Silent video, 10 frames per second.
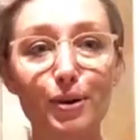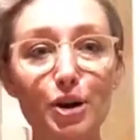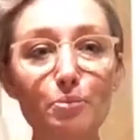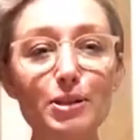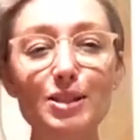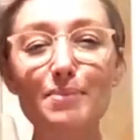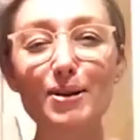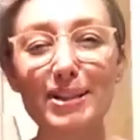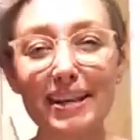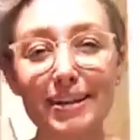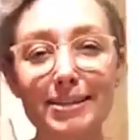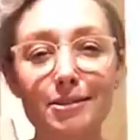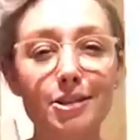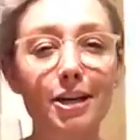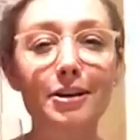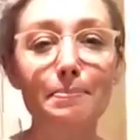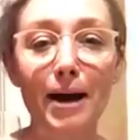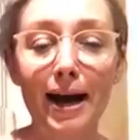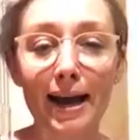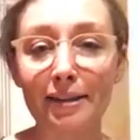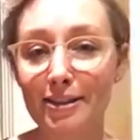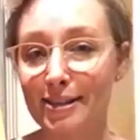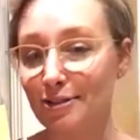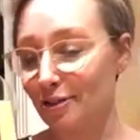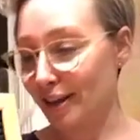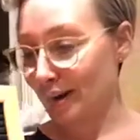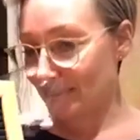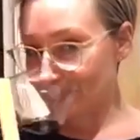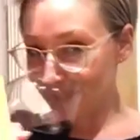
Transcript: It almost smells like a nice cherry pie in the center there.